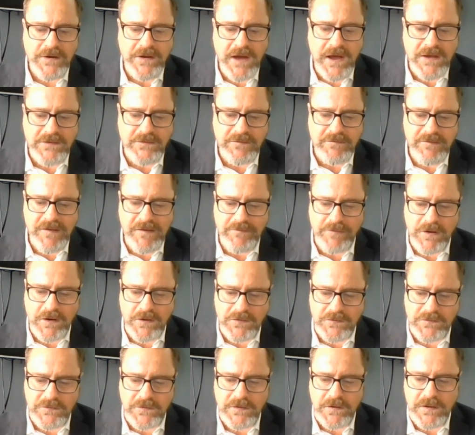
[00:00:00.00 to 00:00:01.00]
3 days of
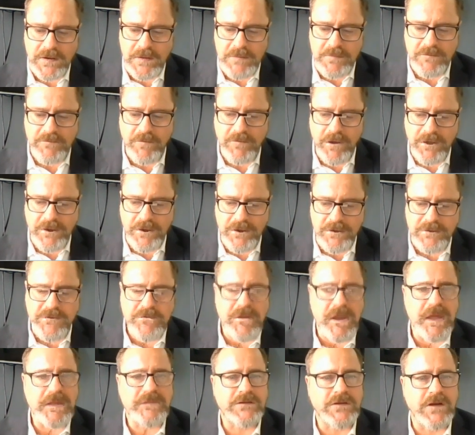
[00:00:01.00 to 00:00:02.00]
evidence
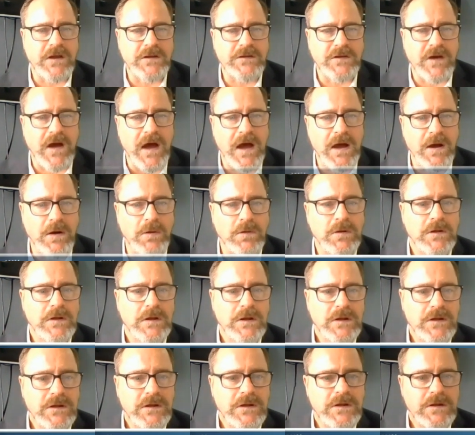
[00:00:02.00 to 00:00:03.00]
provided great detail
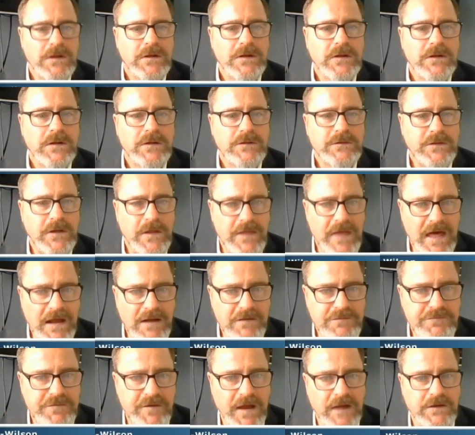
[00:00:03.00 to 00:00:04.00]
to
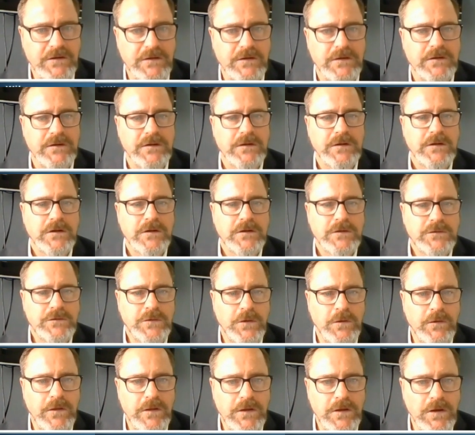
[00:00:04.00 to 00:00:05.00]
that effect
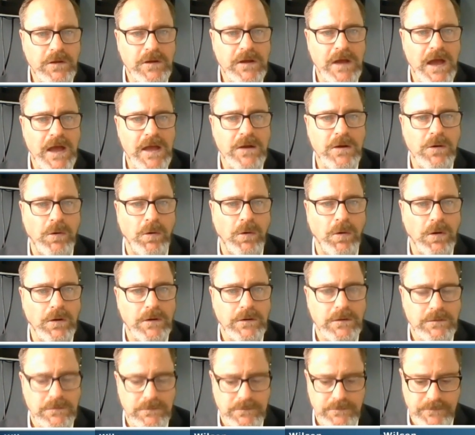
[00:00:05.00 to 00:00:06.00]
to the UK
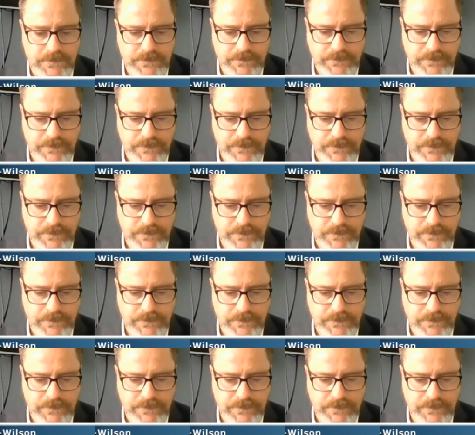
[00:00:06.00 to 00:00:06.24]
court.